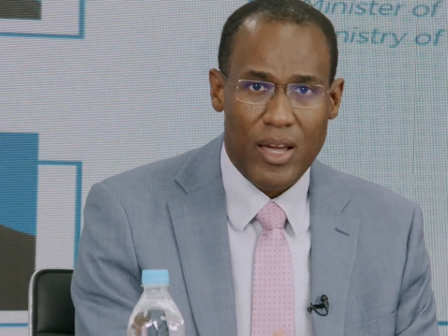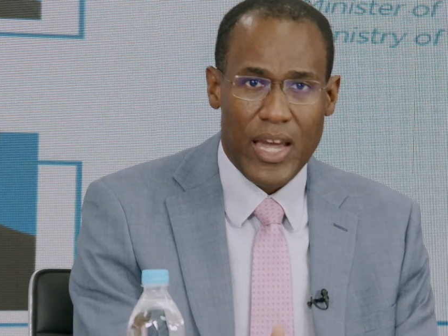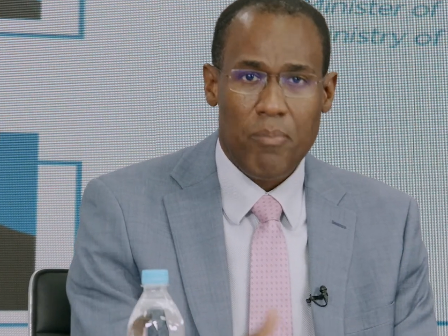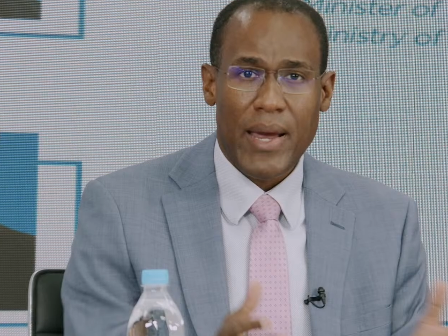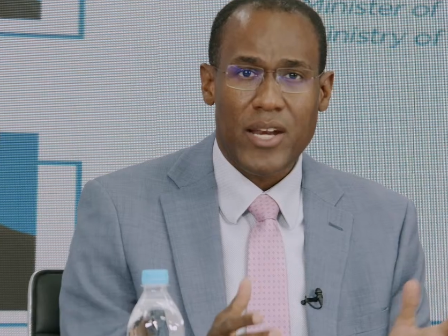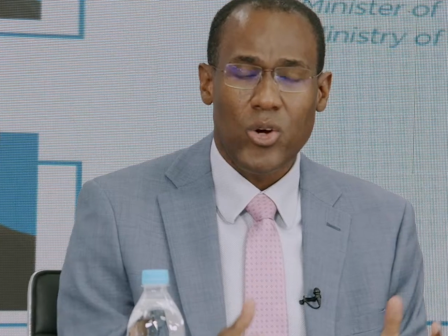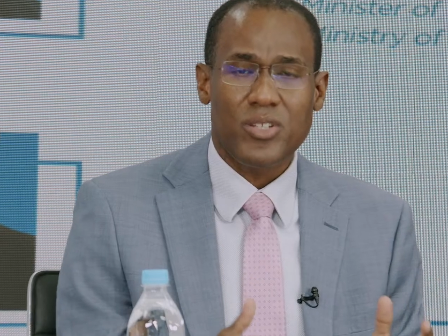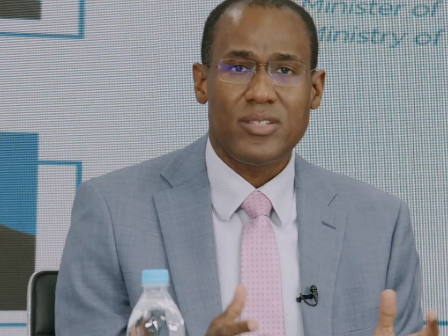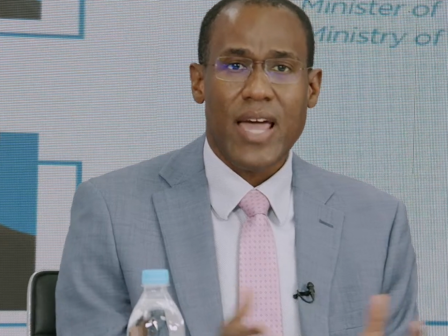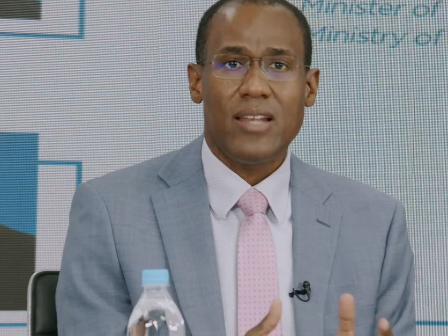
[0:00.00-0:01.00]
It made no
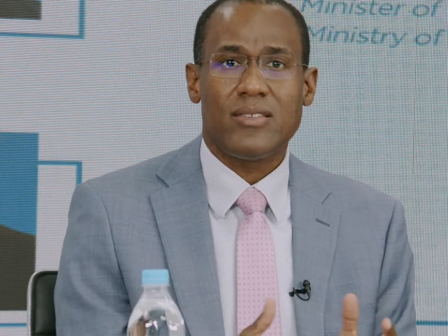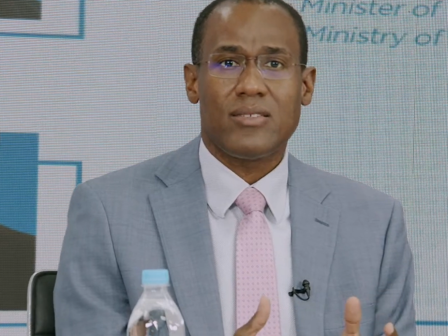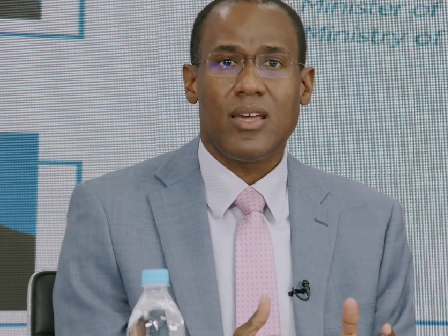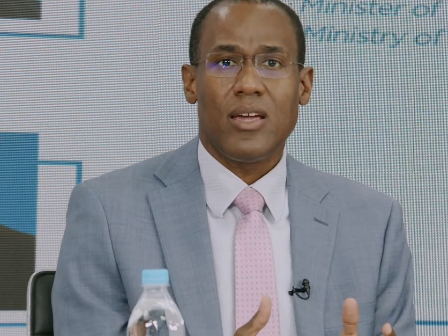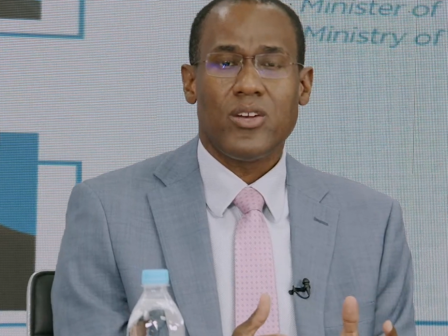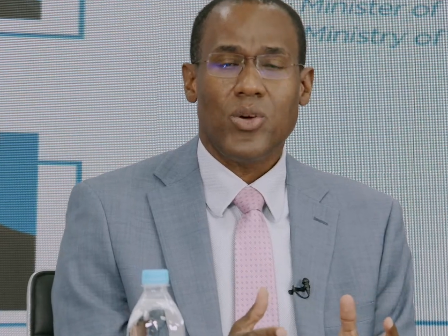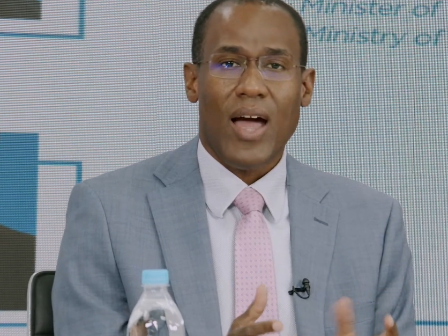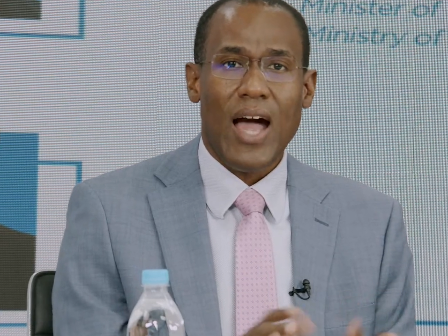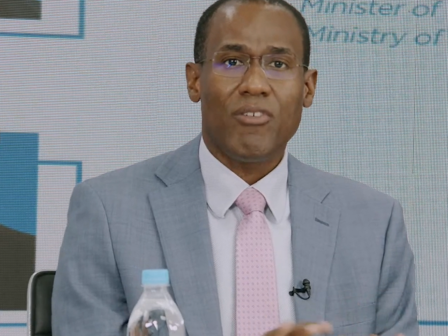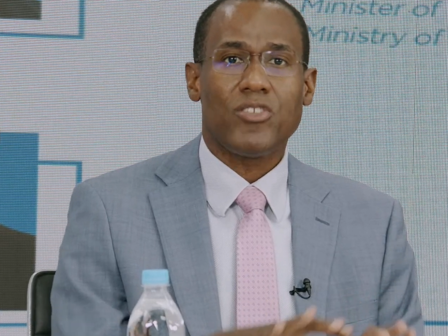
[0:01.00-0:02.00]
sense to
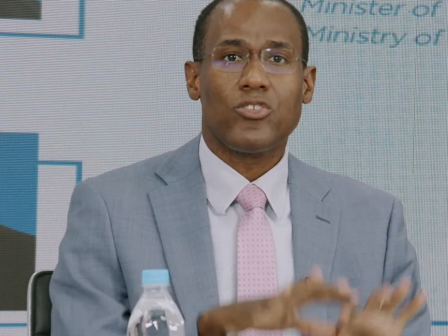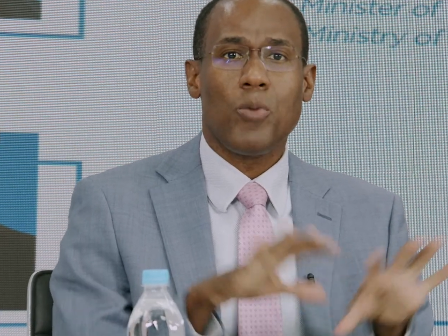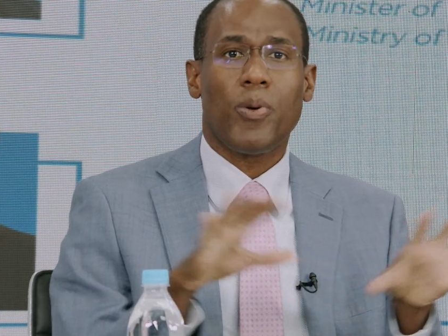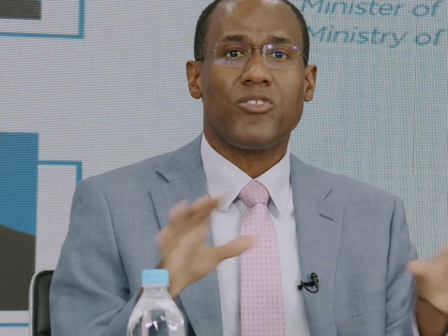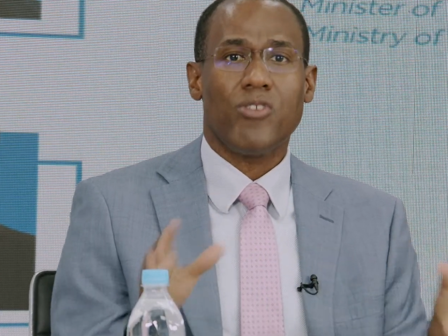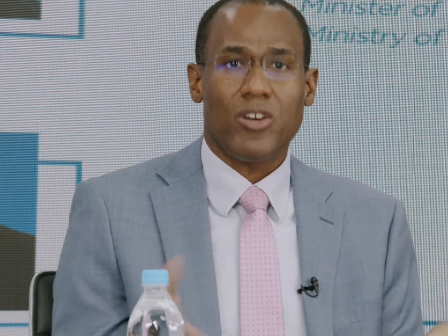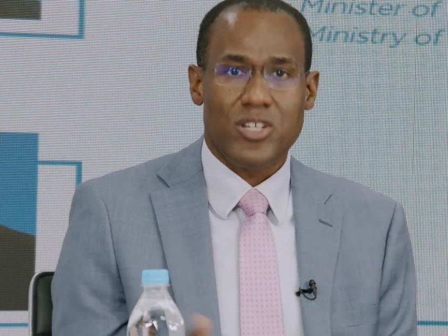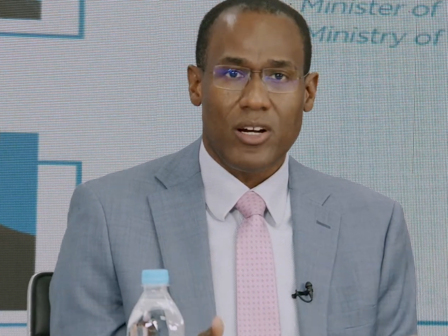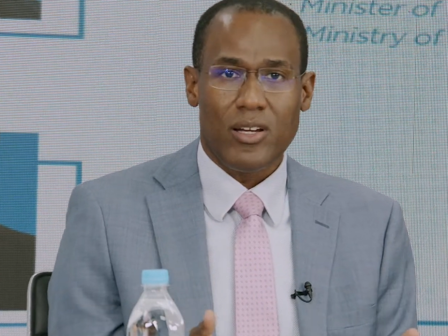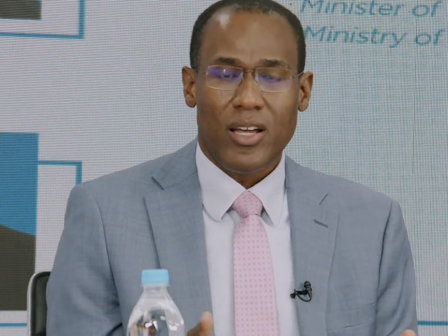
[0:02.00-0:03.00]
have a
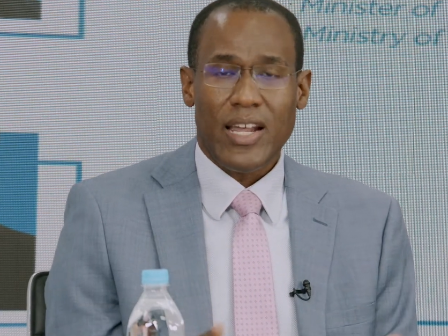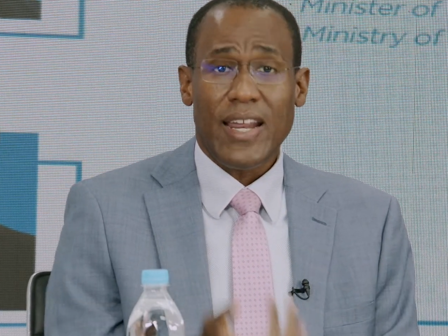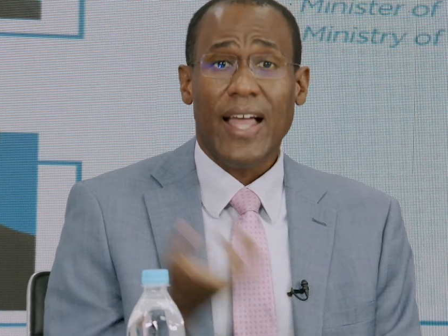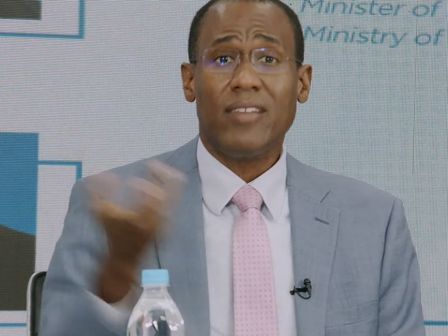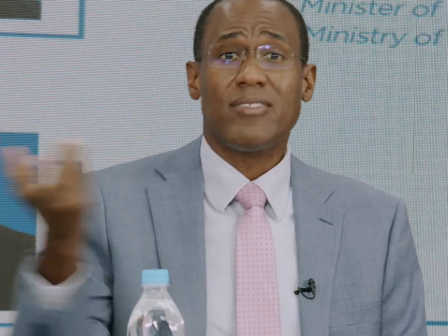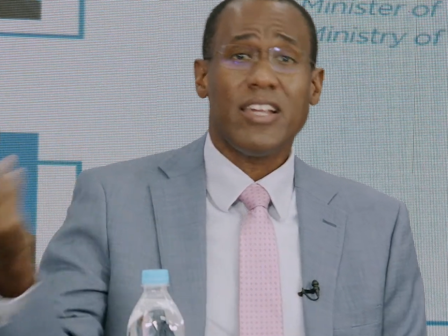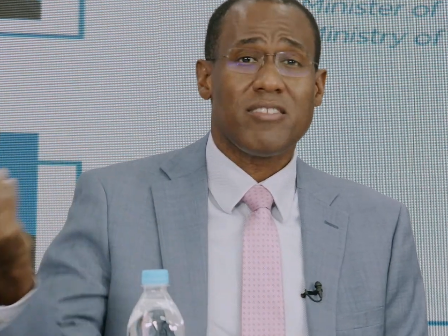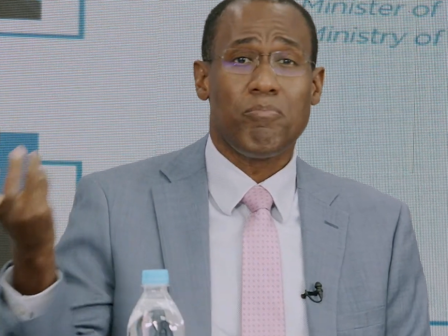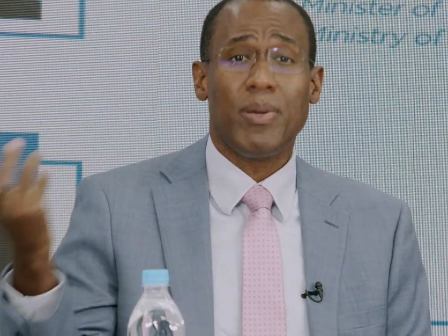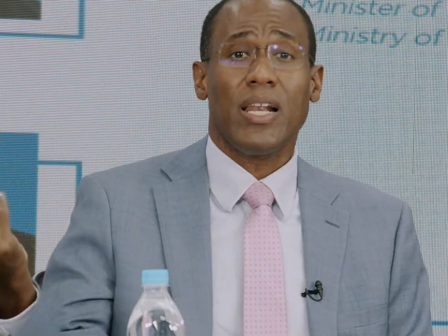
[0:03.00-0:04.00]
superstructure that held
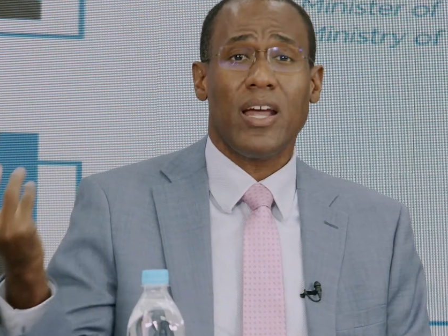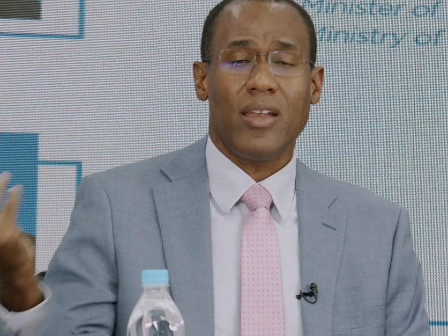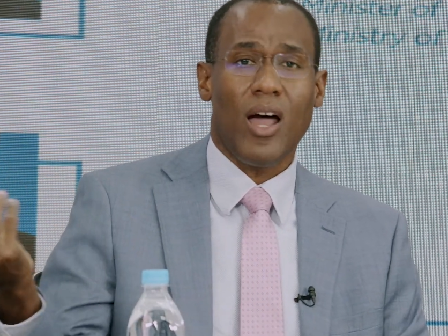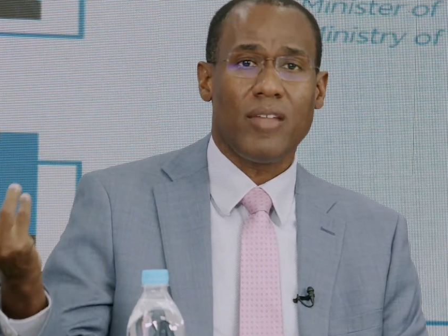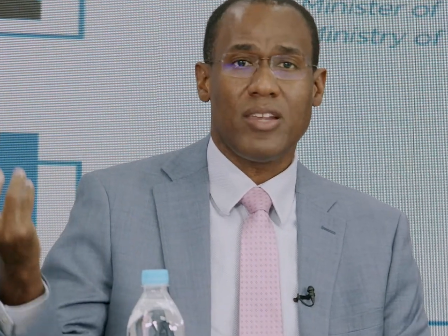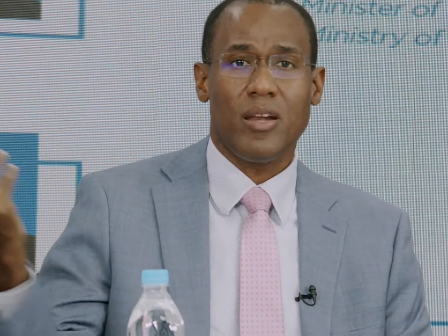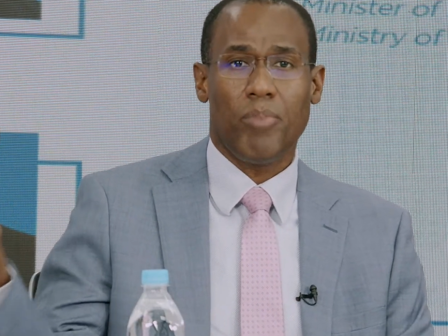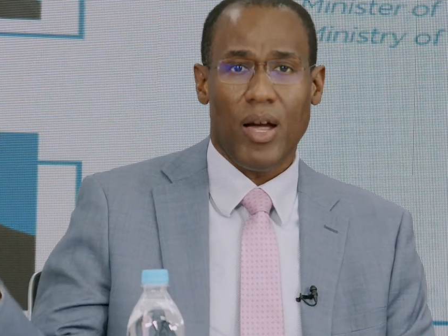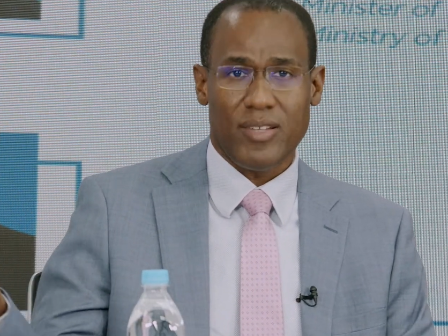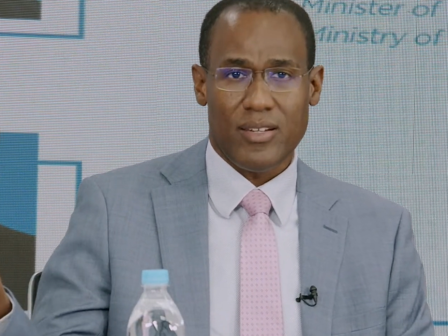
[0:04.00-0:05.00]
$6 billion in
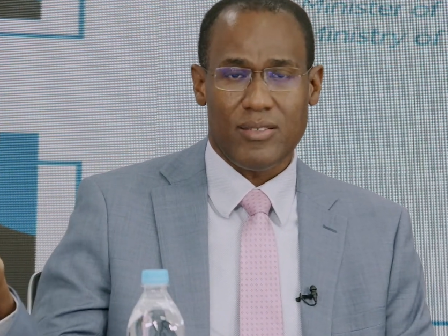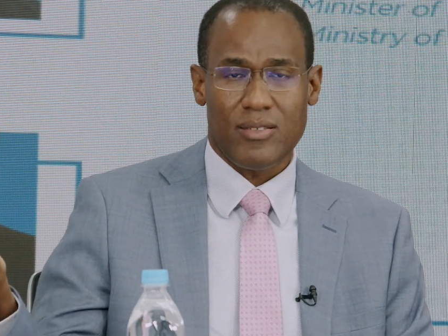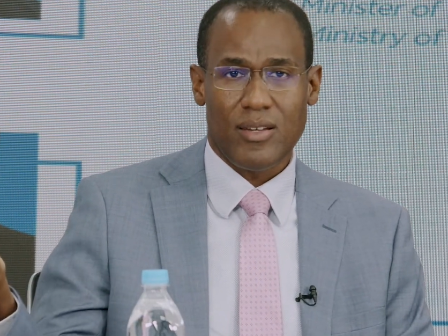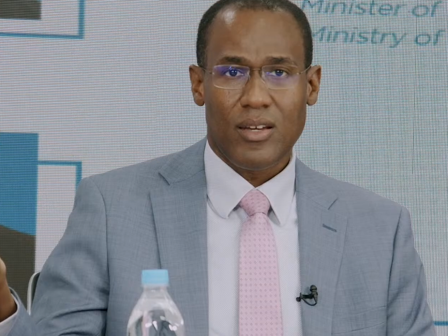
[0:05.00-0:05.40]
deposits.